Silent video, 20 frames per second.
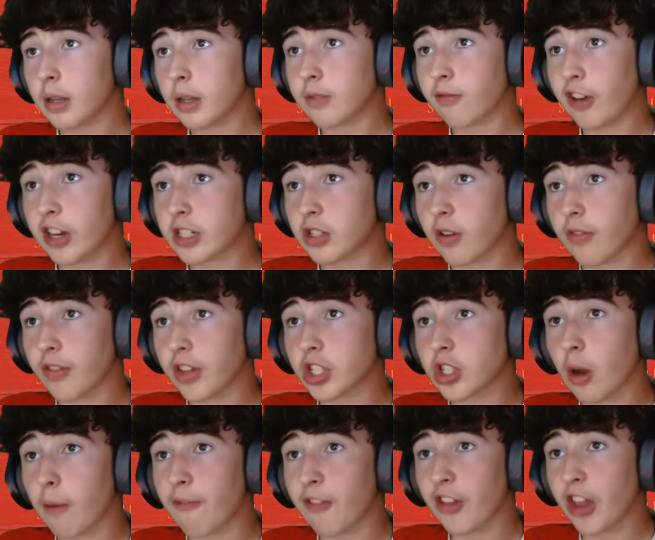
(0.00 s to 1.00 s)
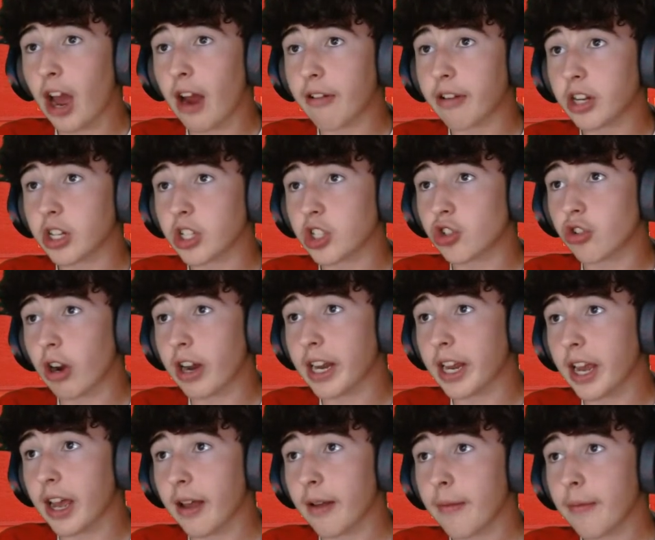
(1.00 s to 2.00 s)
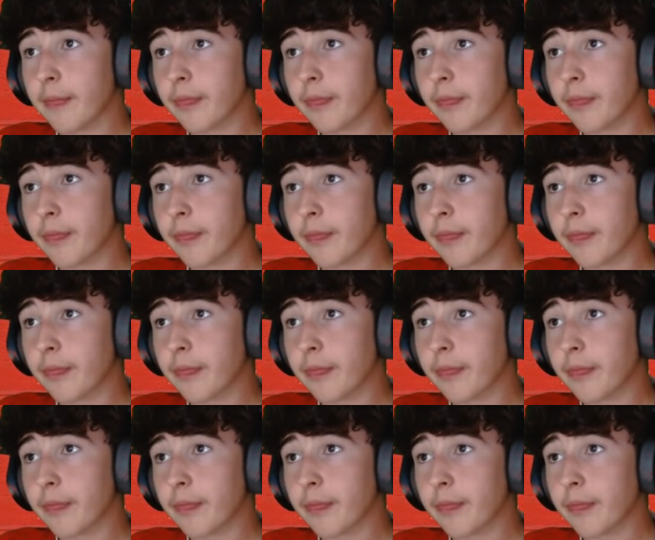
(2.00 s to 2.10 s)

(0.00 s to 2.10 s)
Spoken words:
Flicked over the top for the Harrogate striker.